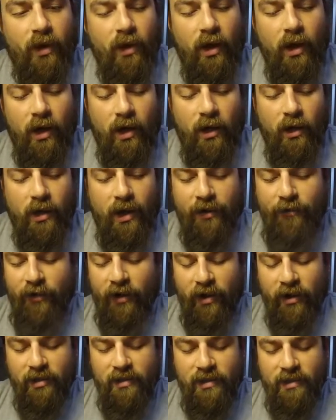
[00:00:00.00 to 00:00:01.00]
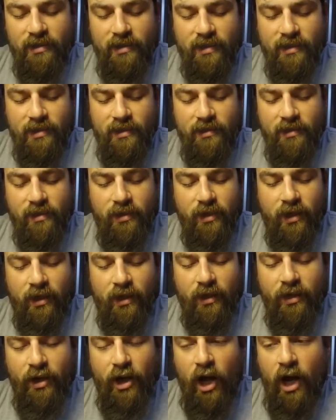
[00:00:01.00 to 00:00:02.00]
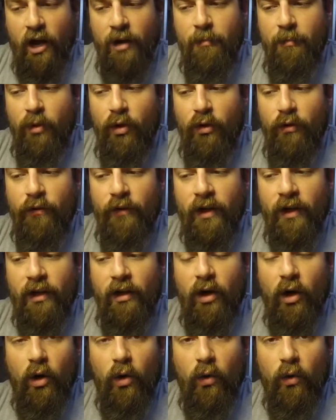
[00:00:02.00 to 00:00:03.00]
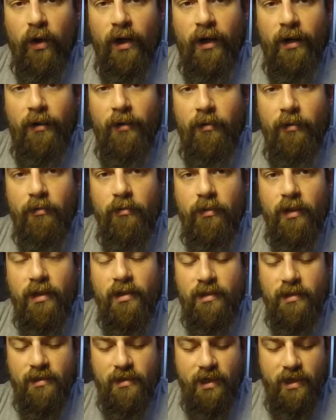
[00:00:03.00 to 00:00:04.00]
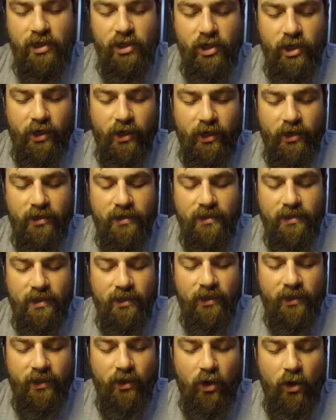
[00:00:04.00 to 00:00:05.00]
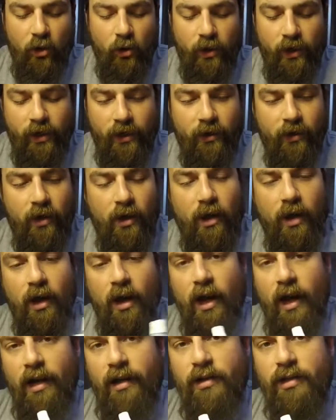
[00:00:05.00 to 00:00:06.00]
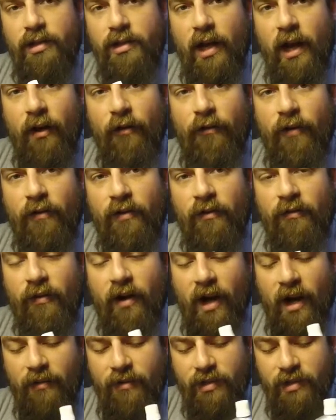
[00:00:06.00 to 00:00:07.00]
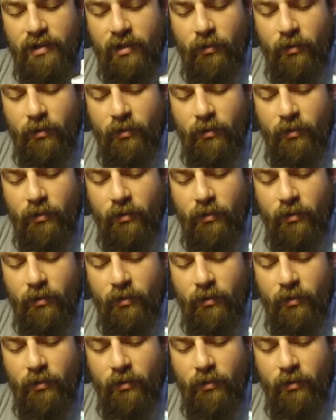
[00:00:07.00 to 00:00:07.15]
I figured since this is a non-moving O-ring, it's a stationary sealing O-ring, I used Dow 55 just